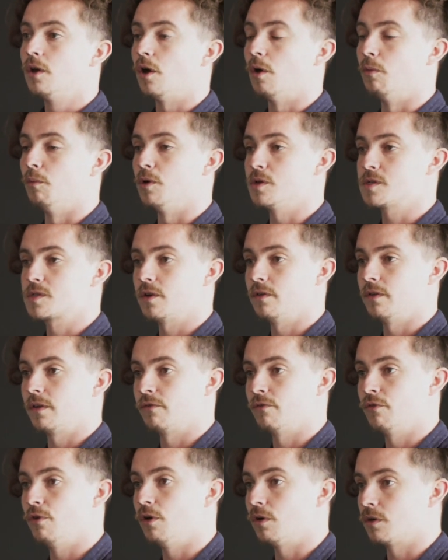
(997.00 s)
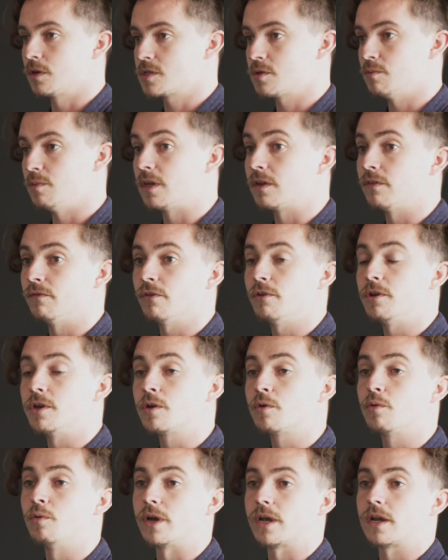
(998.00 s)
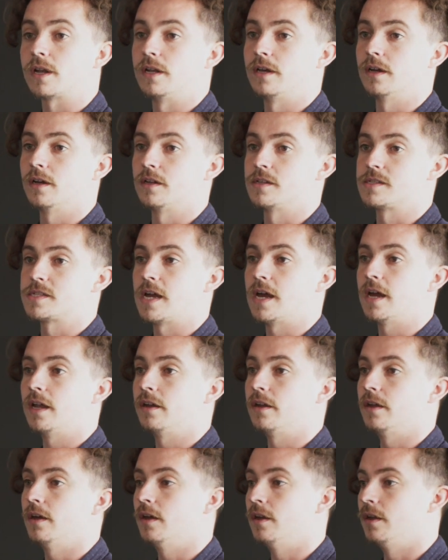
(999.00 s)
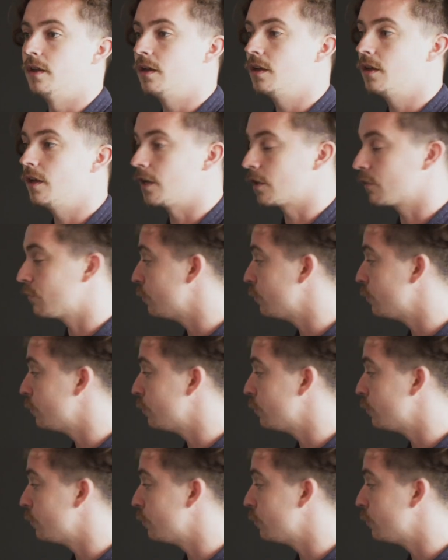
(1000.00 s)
on what's going wrong. So we can very quickly understand it. And it, it